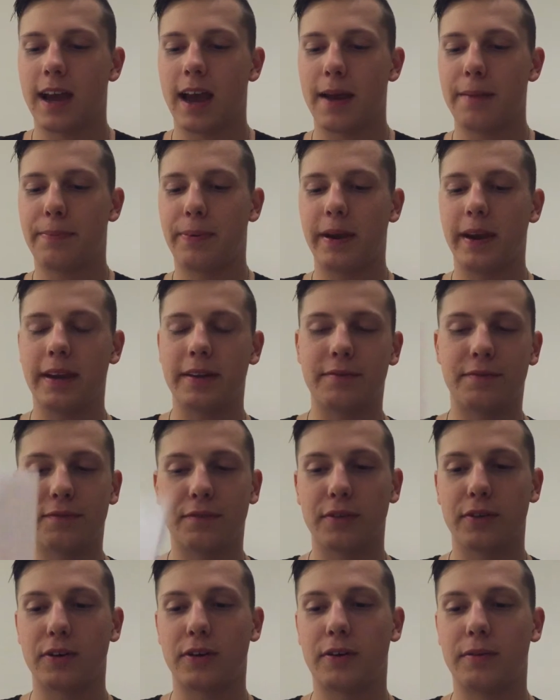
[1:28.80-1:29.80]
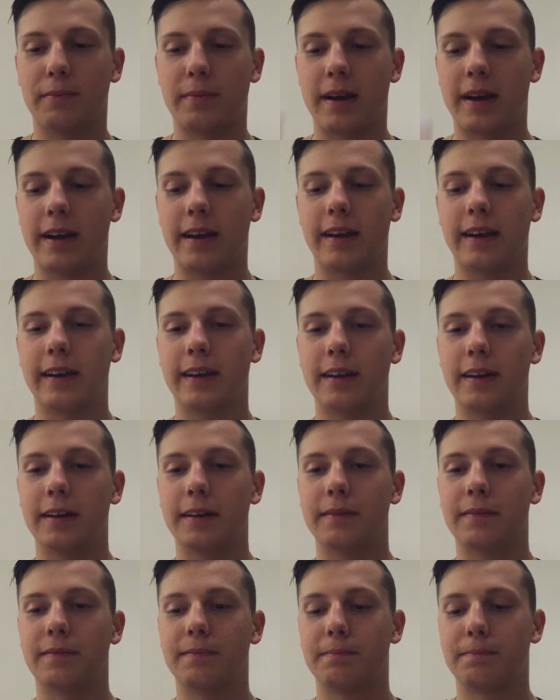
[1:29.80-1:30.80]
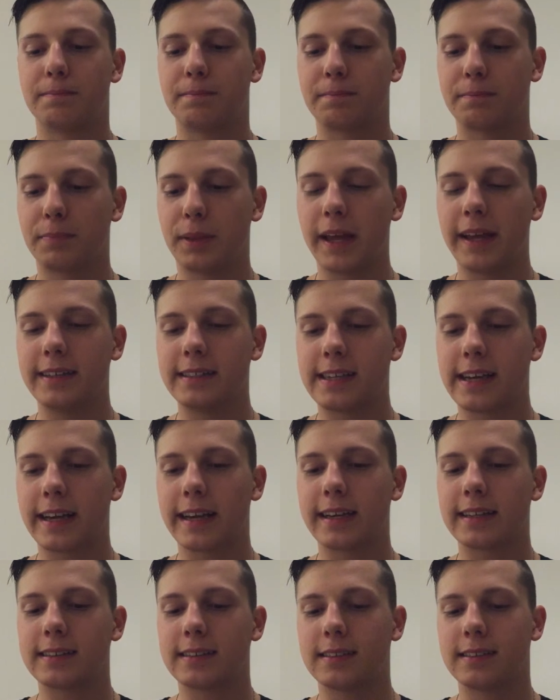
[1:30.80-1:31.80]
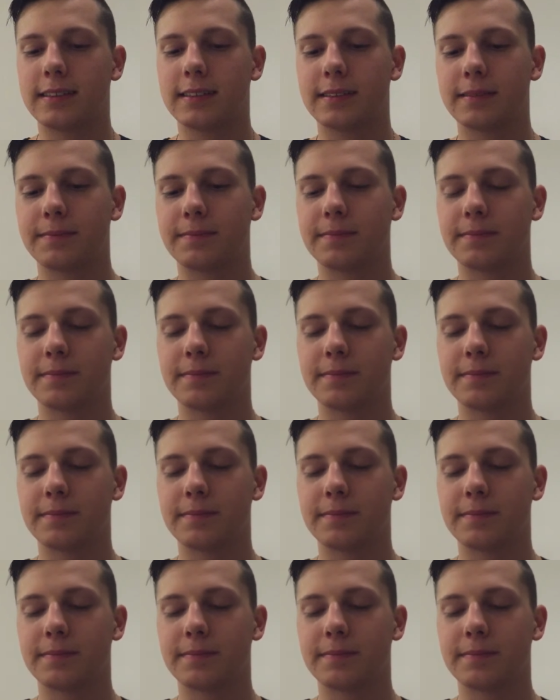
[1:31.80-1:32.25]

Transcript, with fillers: I paid for my uh, plane tickets.